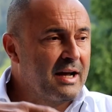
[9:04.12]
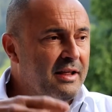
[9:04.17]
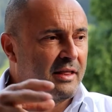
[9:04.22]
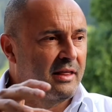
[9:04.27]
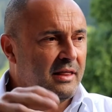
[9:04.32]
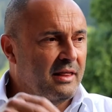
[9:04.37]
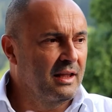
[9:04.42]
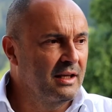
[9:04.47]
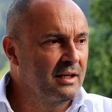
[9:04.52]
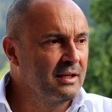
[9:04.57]
other
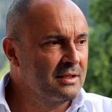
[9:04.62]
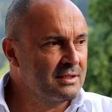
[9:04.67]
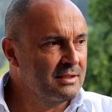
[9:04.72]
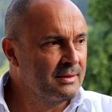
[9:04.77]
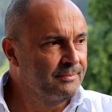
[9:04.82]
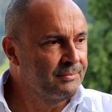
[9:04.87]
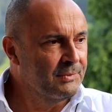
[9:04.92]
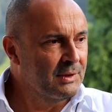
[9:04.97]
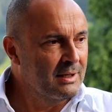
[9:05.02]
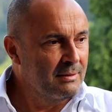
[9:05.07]
things,
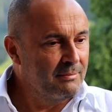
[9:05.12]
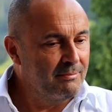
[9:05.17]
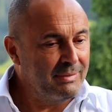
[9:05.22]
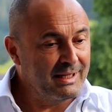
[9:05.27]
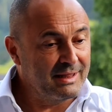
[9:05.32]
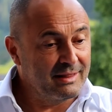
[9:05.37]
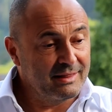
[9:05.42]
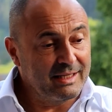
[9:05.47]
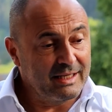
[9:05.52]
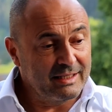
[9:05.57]

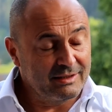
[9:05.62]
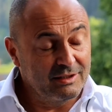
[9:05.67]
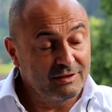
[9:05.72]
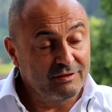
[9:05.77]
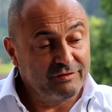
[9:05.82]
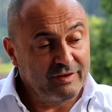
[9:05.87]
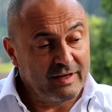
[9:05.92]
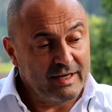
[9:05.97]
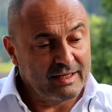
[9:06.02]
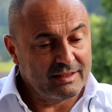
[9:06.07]
but that in
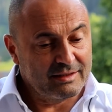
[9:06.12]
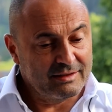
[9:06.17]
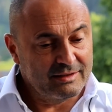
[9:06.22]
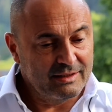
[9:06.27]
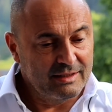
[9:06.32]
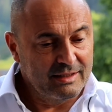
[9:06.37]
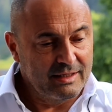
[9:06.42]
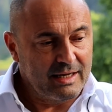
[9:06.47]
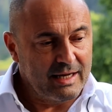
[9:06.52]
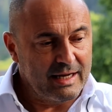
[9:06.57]

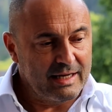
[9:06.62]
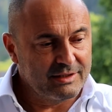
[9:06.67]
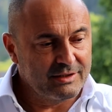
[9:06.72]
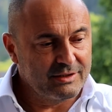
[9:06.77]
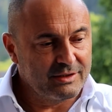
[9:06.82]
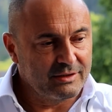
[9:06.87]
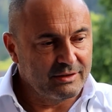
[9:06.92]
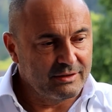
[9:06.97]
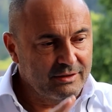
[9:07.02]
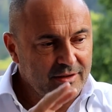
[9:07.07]
fact, as
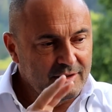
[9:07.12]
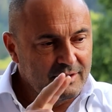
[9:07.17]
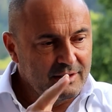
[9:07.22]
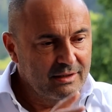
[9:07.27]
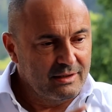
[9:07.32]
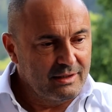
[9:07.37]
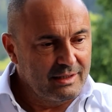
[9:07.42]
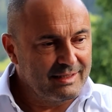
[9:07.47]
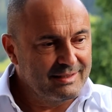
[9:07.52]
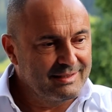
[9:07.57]
a,
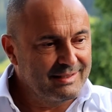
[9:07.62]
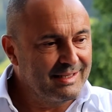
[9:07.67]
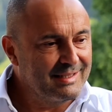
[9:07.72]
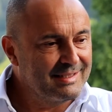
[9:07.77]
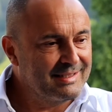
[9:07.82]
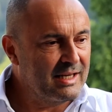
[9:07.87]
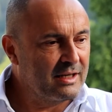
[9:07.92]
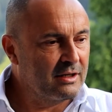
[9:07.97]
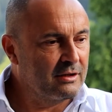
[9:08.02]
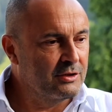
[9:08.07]
let's say,
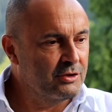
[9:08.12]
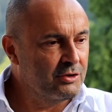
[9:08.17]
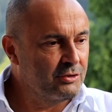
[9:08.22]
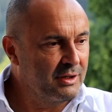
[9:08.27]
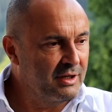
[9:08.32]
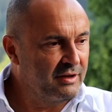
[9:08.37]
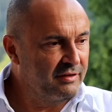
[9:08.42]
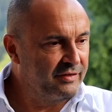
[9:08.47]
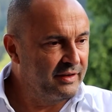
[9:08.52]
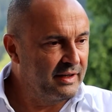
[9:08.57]

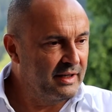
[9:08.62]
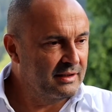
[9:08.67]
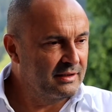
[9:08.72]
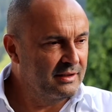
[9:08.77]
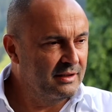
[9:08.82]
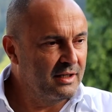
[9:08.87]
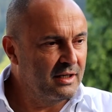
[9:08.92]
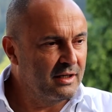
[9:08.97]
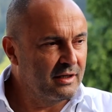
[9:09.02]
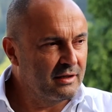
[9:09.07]
secondary effect,
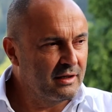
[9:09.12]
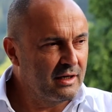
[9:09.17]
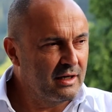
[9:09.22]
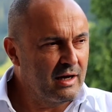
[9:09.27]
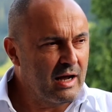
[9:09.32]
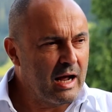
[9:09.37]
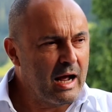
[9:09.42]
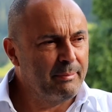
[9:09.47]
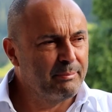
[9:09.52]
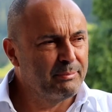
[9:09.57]
they are
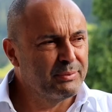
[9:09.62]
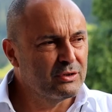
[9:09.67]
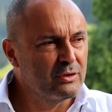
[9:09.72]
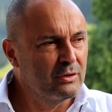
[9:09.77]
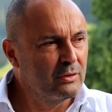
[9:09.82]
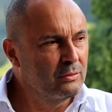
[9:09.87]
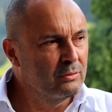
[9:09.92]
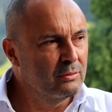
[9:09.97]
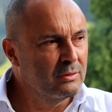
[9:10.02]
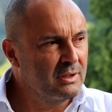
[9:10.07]

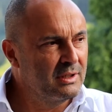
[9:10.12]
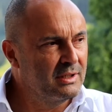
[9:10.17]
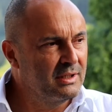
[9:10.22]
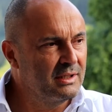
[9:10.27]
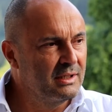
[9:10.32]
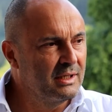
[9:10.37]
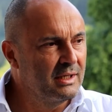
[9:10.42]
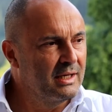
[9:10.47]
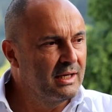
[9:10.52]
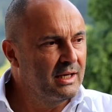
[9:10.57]

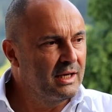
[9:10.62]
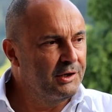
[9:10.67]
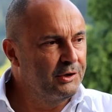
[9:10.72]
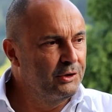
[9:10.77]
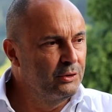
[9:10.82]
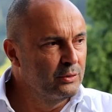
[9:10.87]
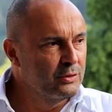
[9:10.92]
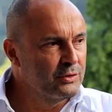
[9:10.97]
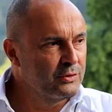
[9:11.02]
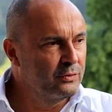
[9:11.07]
absolutely
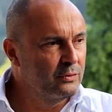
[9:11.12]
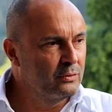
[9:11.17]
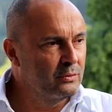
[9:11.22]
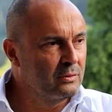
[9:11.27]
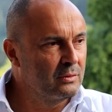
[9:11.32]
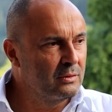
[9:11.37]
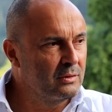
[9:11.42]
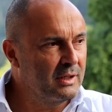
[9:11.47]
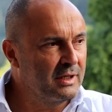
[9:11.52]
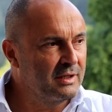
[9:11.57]

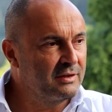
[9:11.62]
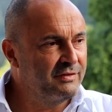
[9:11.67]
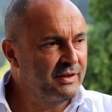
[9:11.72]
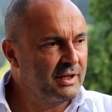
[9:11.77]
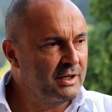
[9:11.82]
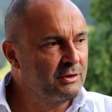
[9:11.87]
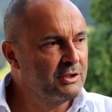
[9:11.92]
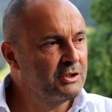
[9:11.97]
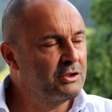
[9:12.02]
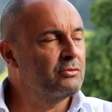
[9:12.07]
useful and
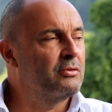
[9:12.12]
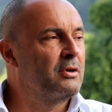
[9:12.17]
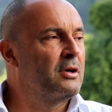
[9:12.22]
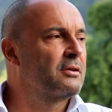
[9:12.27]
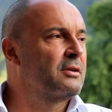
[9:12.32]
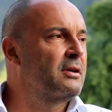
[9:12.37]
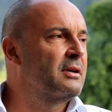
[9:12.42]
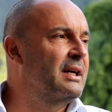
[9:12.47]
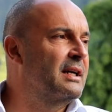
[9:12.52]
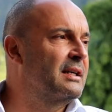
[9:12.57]
very
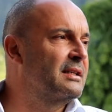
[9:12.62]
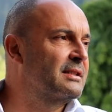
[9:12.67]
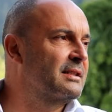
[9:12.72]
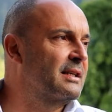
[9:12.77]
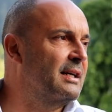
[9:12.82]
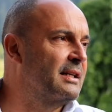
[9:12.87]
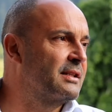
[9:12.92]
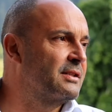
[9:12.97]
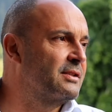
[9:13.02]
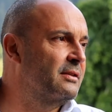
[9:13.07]
strong against
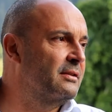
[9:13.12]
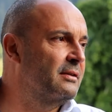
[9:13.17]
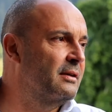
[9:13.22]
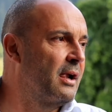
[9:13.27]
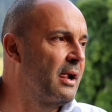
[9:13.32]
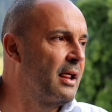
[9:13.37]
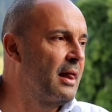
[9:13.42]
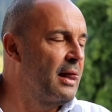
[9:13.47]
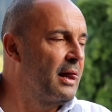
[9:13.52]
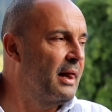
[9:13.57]
cancer.
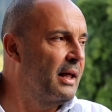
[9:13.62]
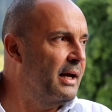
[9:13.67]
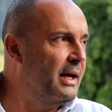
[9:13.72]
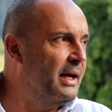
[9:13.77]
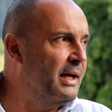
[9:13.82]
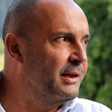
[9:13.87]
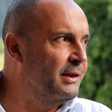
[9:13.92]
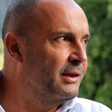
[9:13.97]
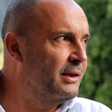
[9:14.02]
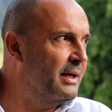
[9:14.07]

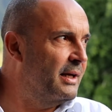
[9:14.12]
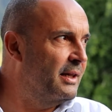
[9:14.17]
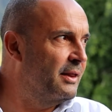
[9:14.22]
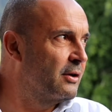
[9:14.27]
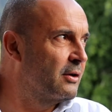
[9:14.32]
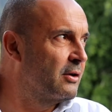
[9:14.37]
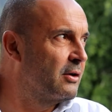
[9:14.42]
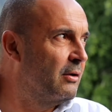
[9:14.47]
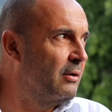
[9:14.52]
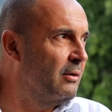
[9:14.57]
And
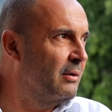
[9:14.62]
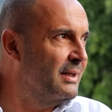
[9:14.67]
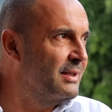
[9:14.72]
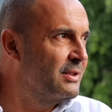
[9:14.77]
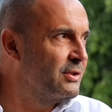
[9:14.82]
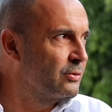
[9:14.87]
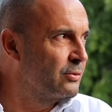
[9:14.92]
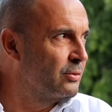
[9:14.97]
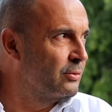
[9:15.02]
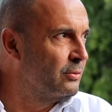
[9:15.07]
the goal
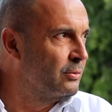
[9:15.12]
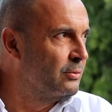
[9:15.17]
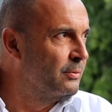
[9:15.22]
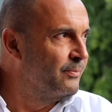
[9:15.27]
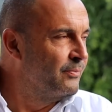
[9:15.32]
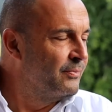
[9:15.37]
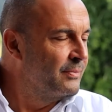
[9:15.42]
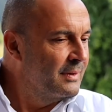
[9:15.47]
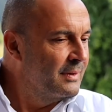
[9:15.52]
is to